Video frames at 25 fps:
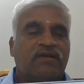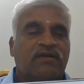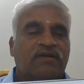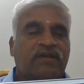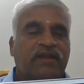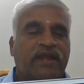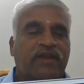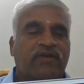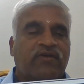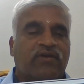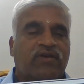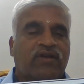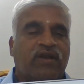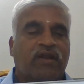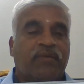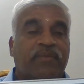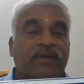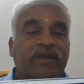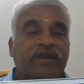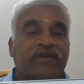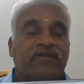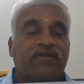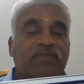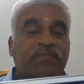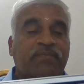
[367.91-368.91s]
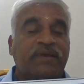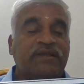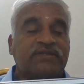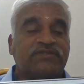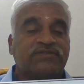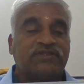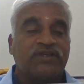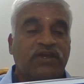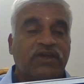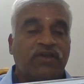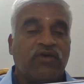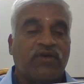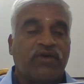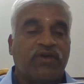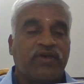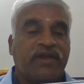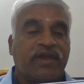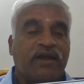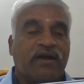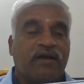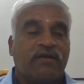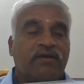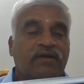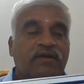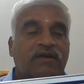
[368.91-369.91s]
10, what will happen? It will be 0
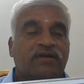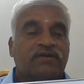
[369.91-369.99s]
here.